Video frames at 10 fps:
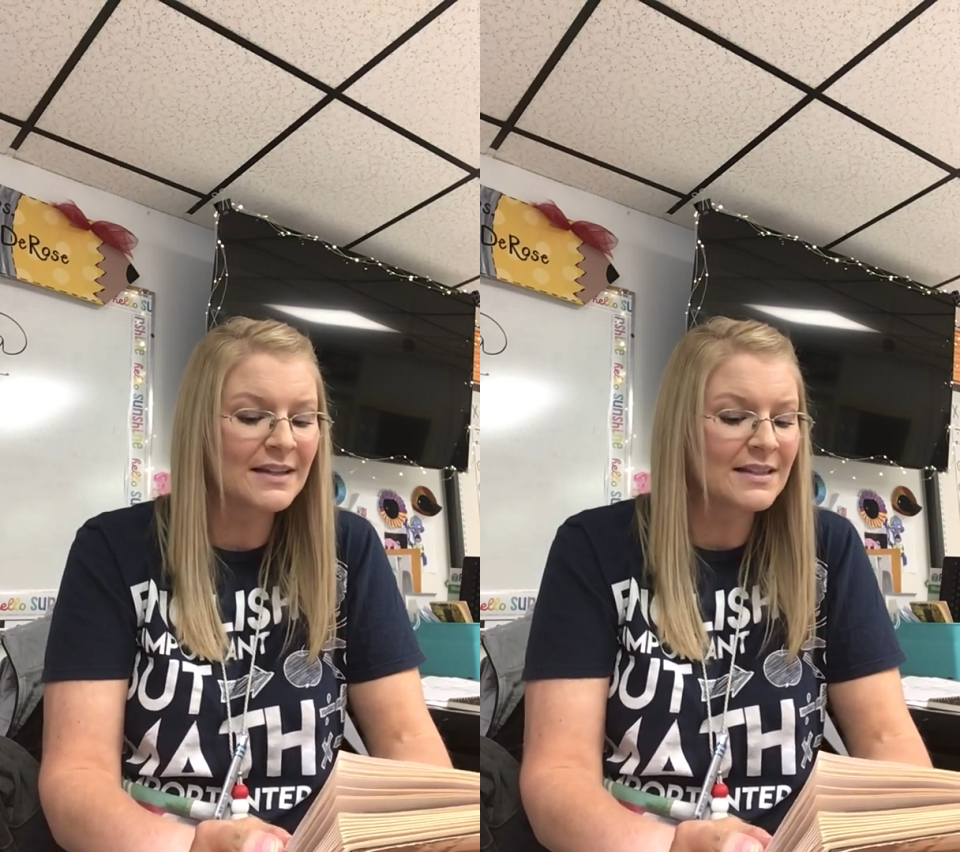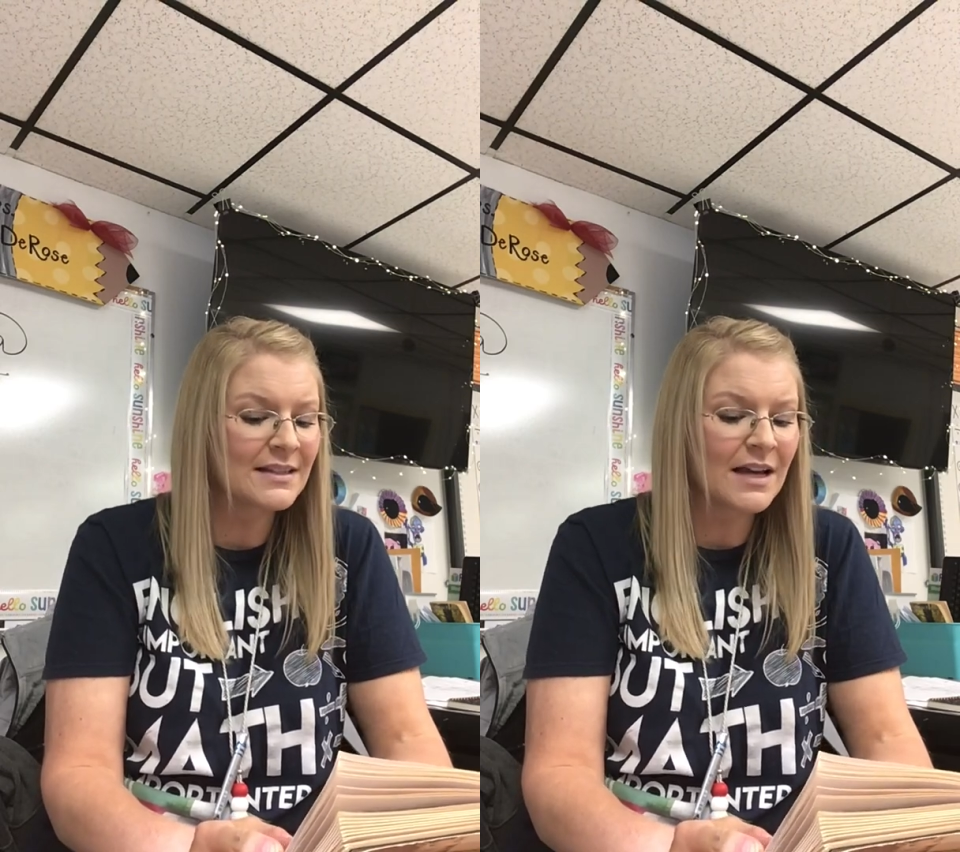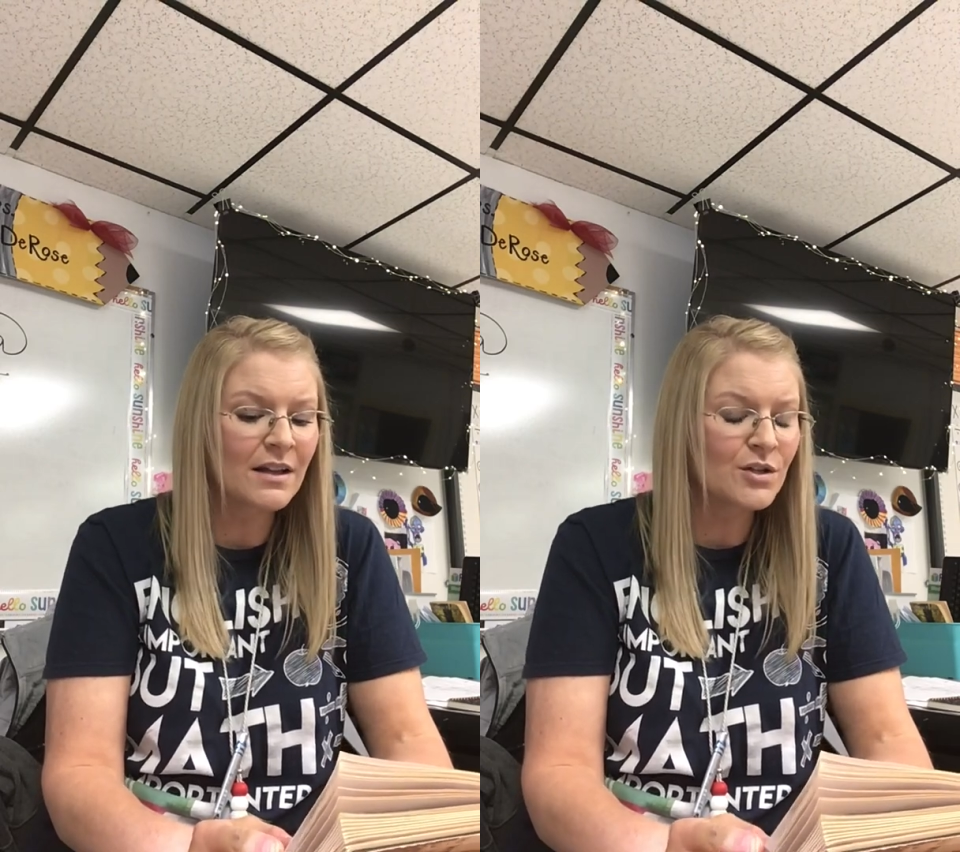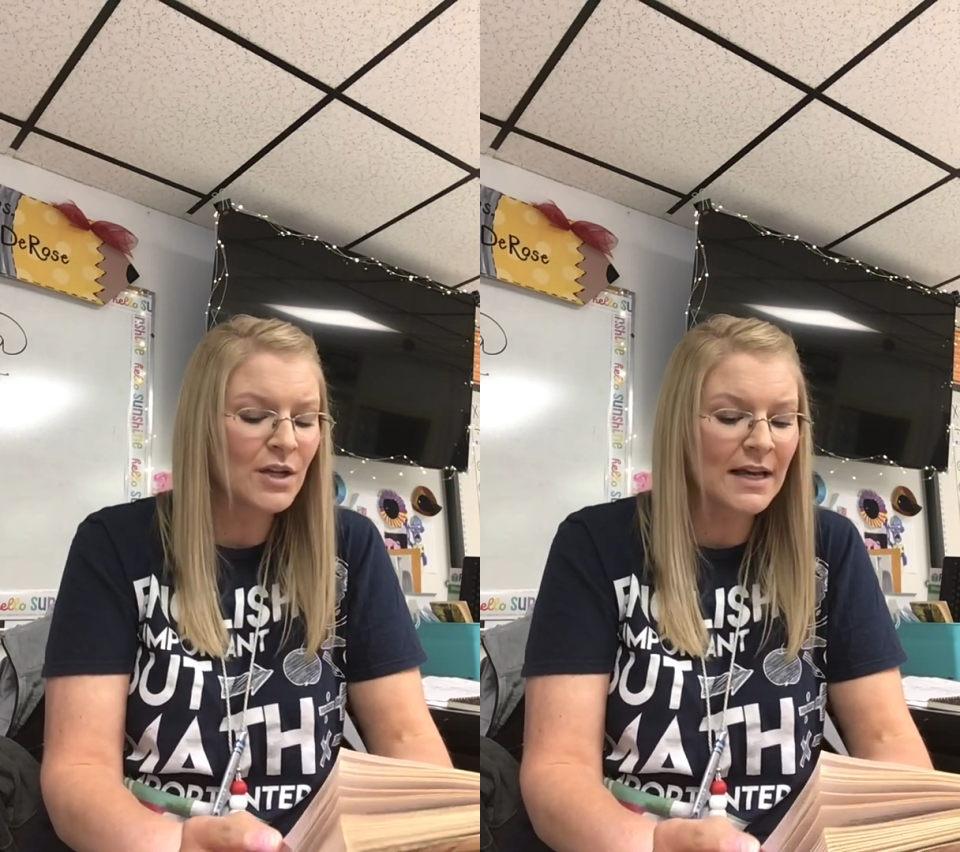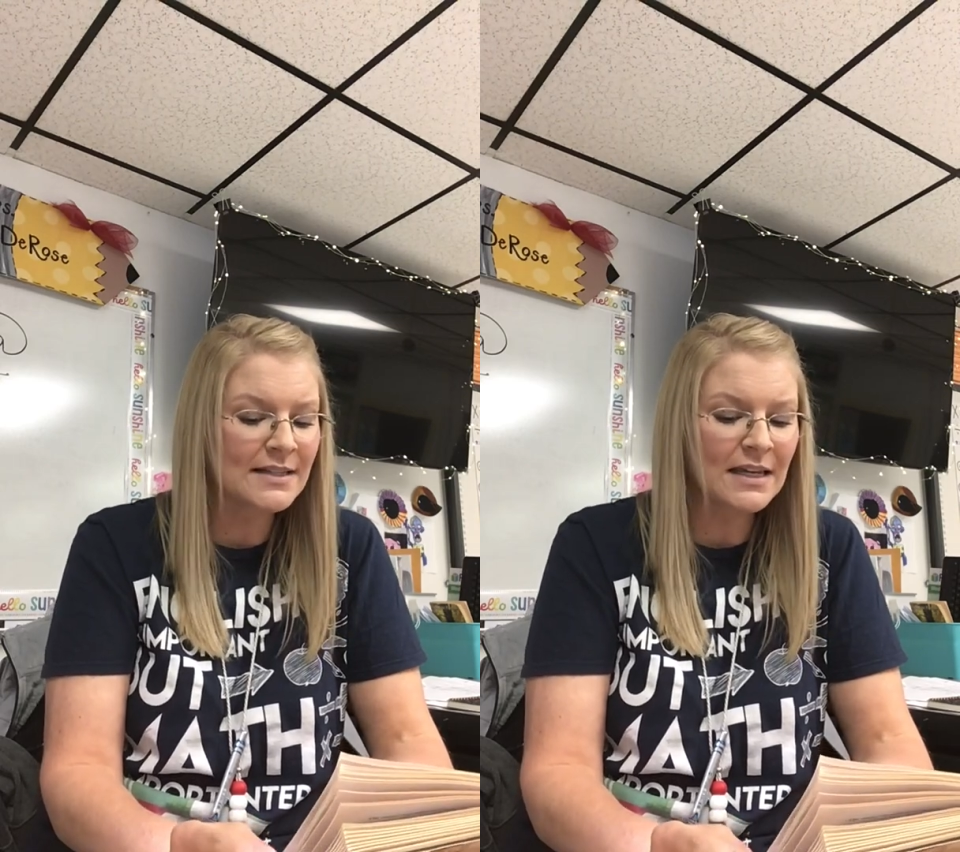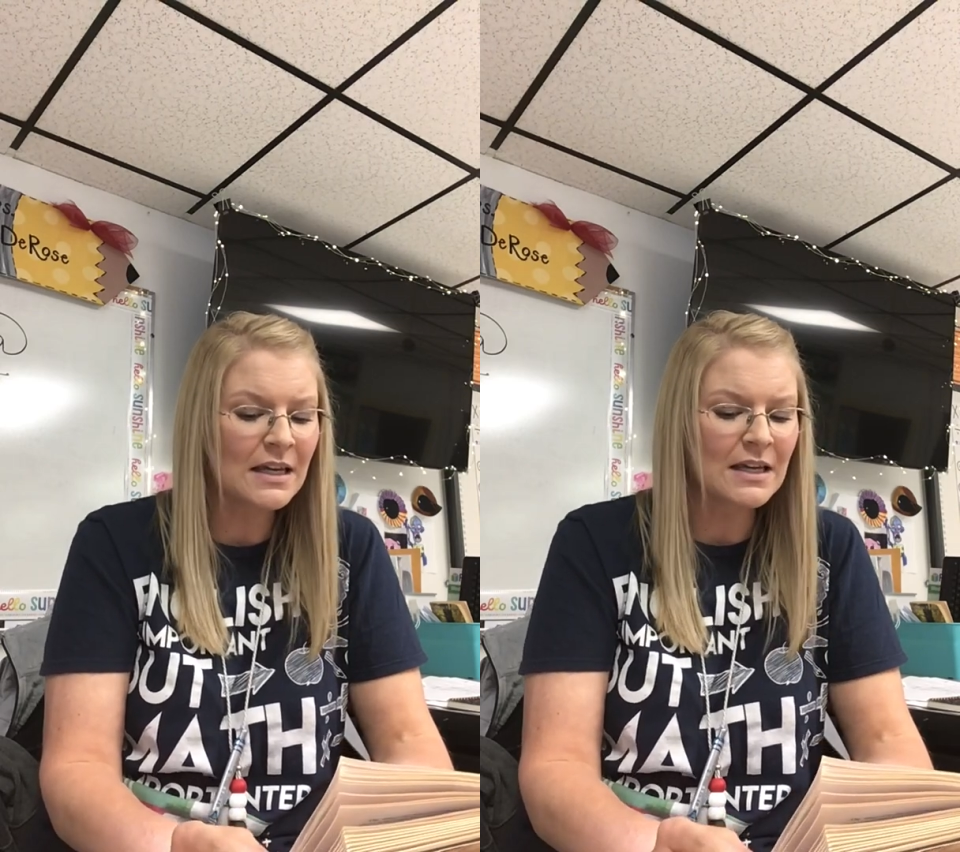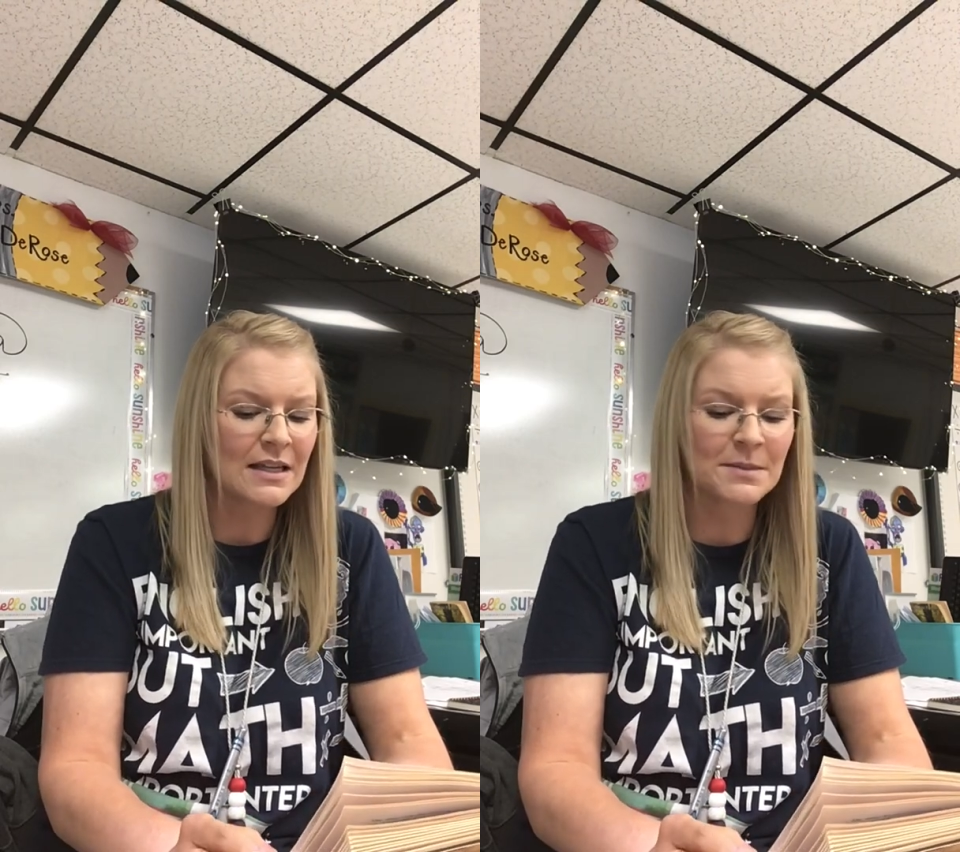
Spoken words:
intelligent as he is,